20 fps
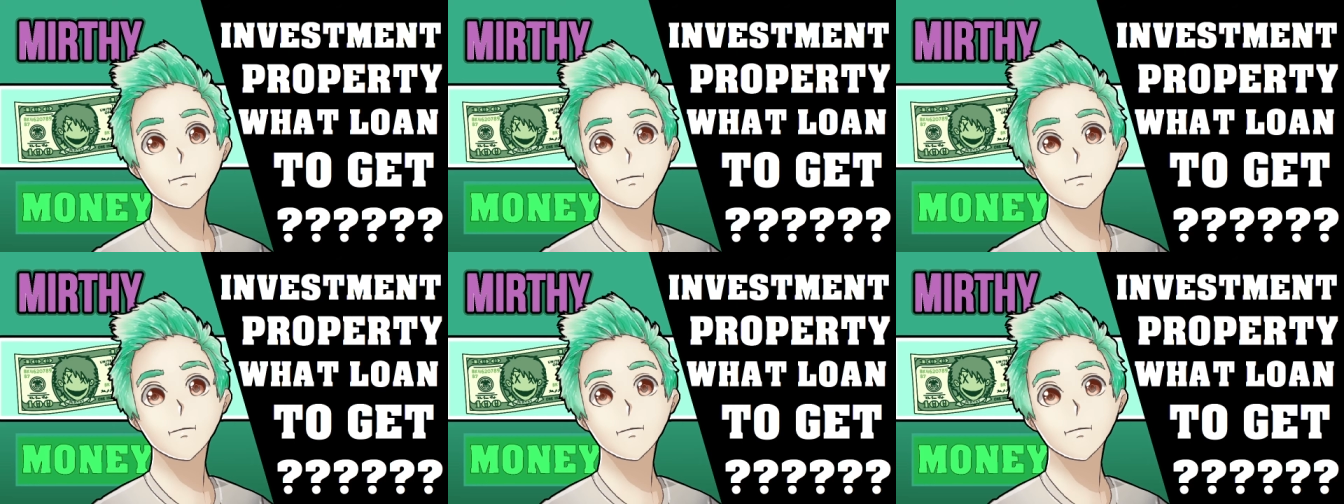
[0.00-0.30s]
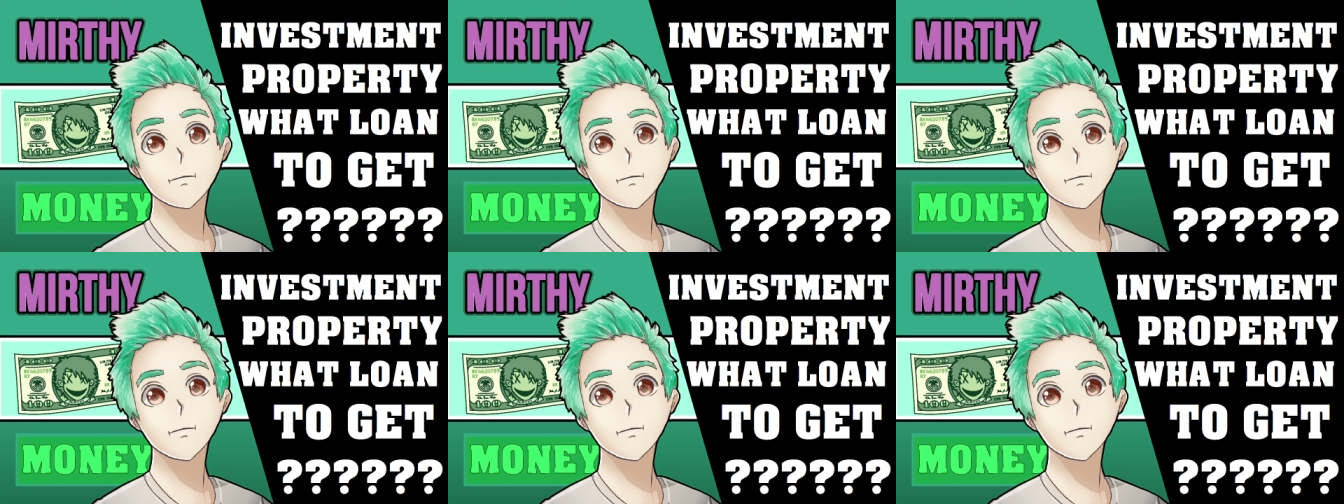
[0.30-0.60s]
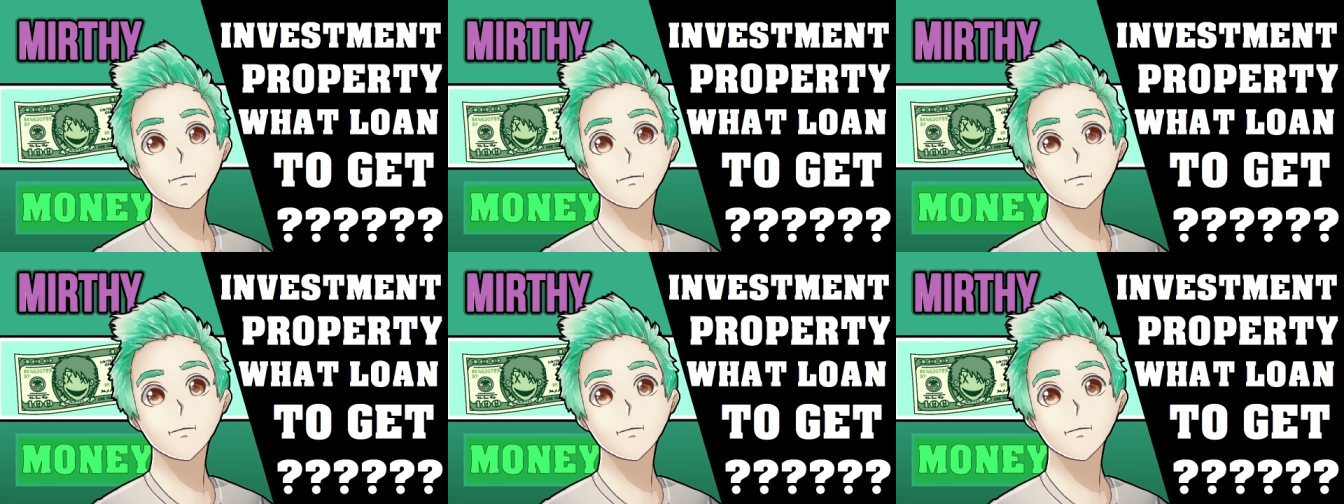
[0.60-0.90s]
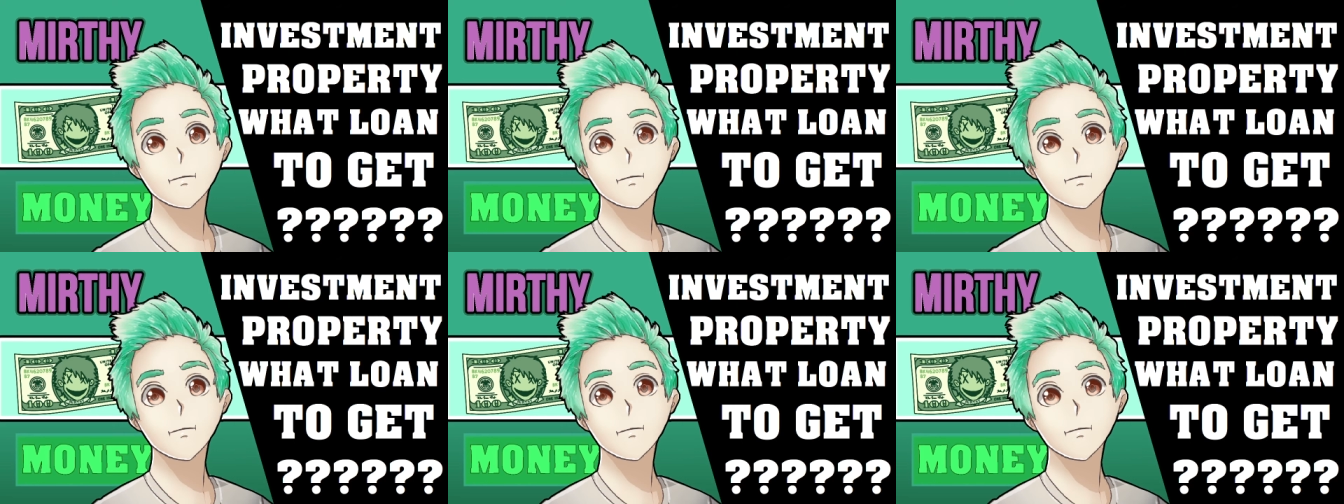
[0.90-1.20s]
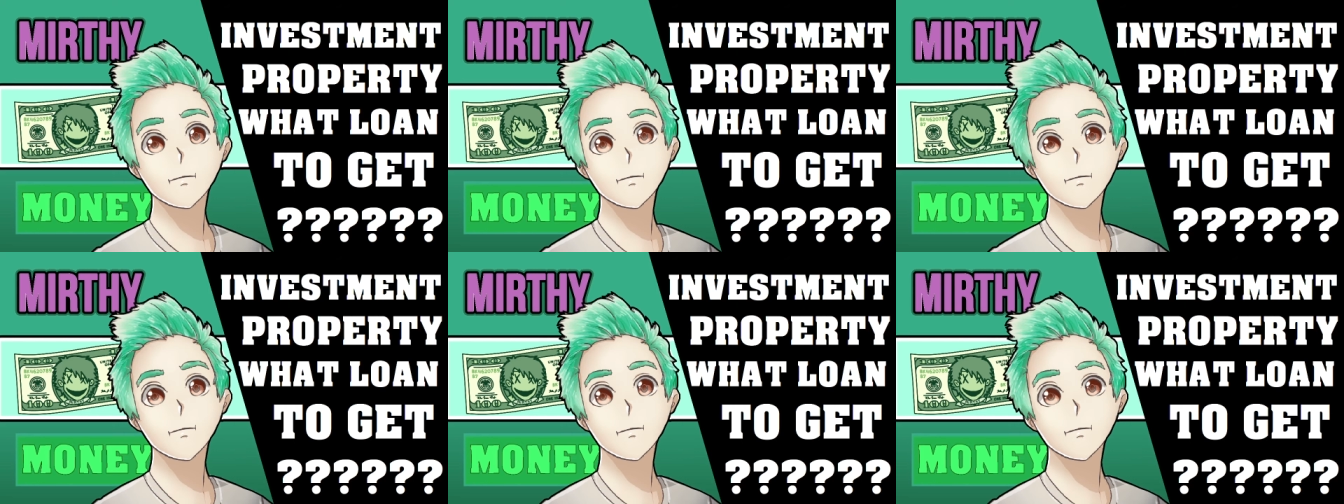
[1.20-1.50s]
insured by the
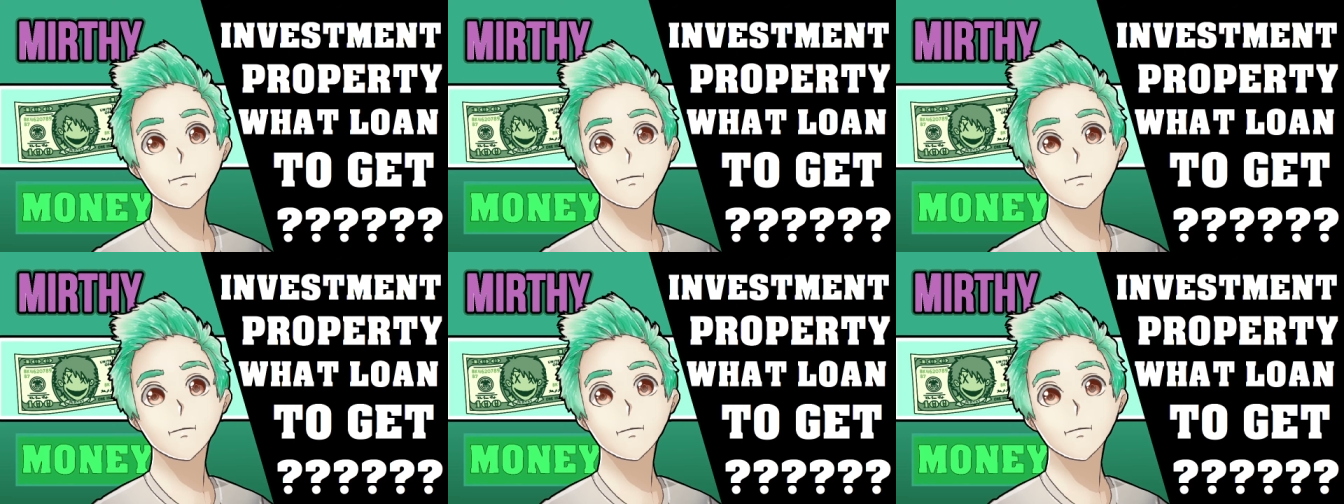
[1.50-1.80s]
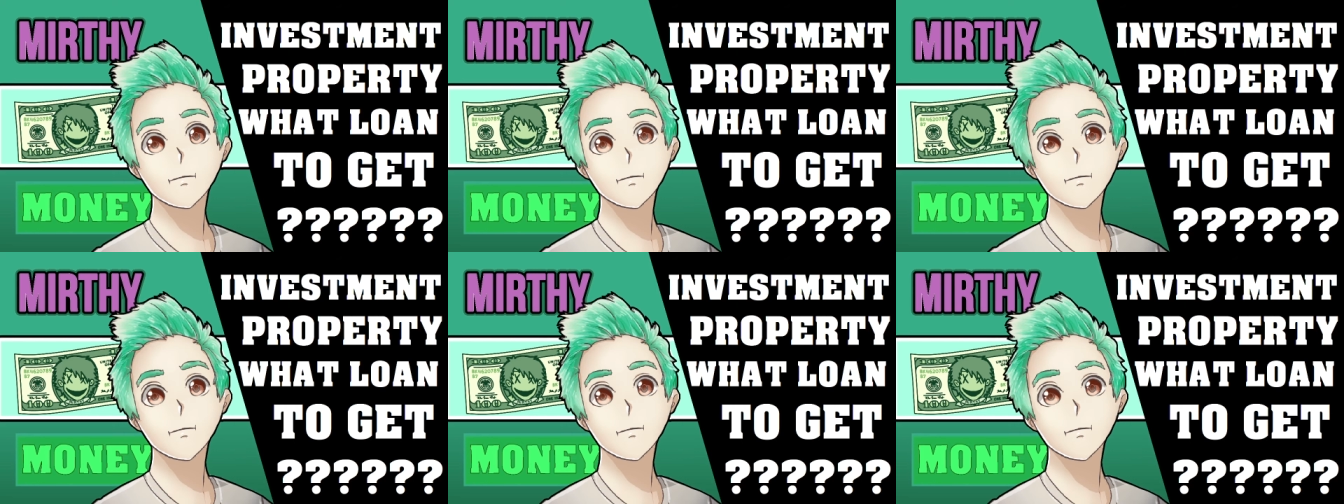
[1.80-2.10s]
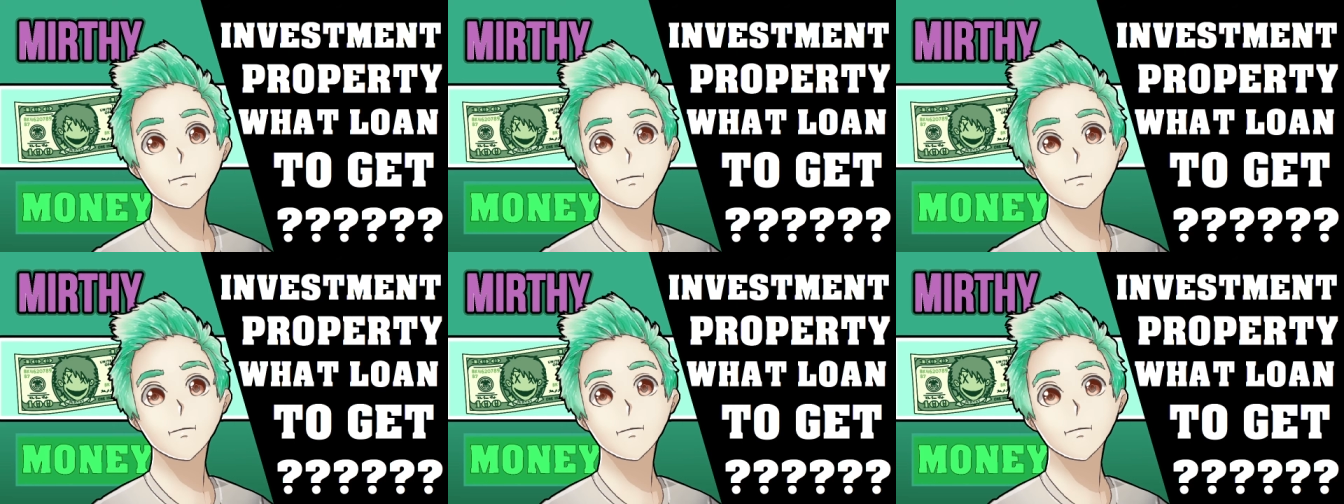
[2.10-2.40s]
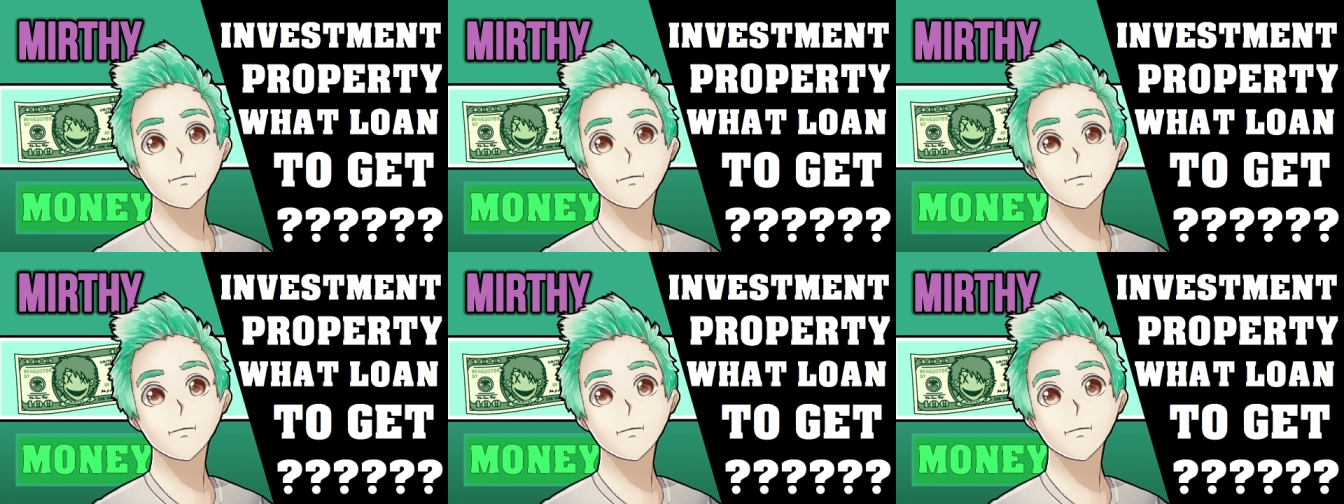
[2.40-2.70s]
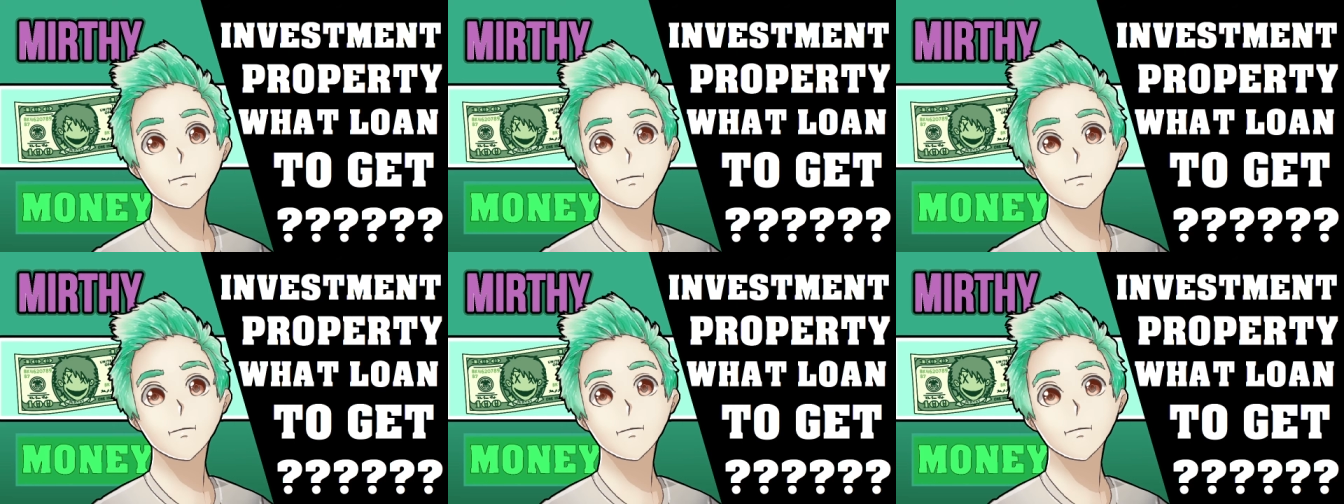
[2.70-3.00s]
Federal Housing
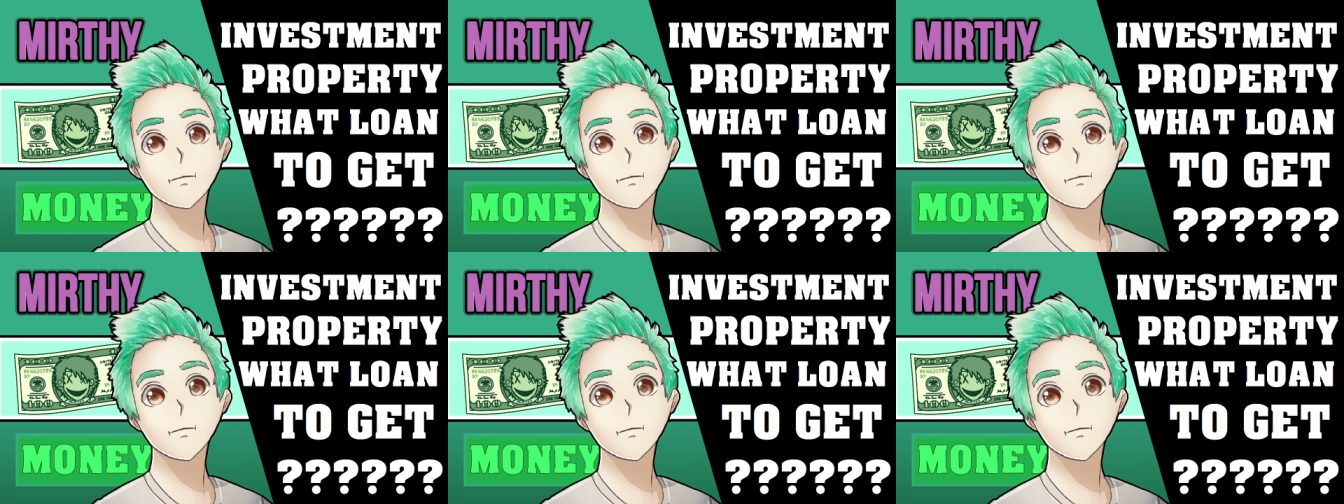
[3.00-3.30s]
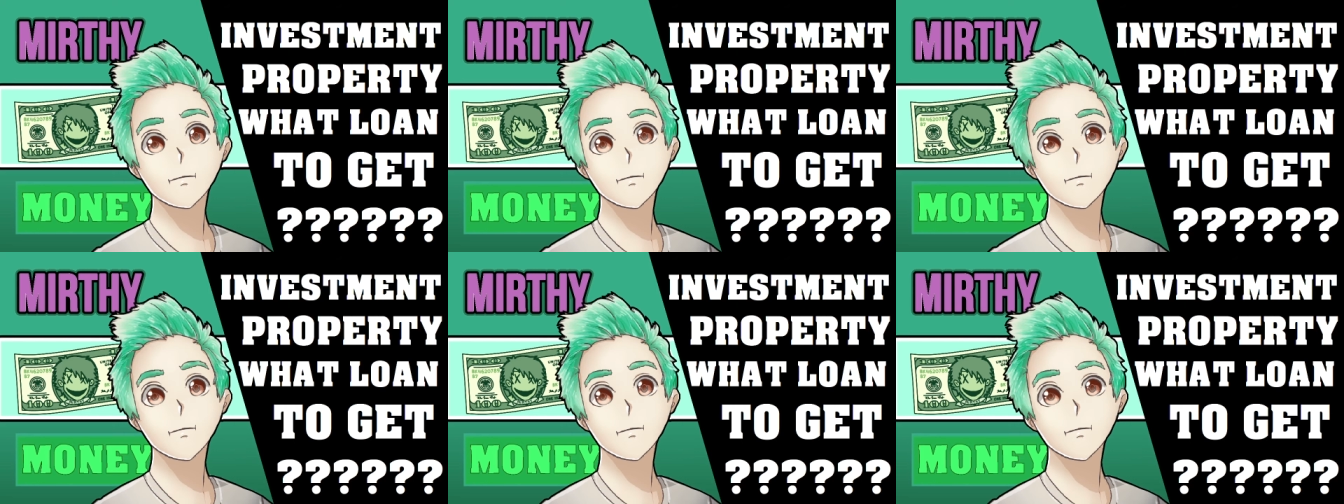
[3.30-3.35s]
Administration.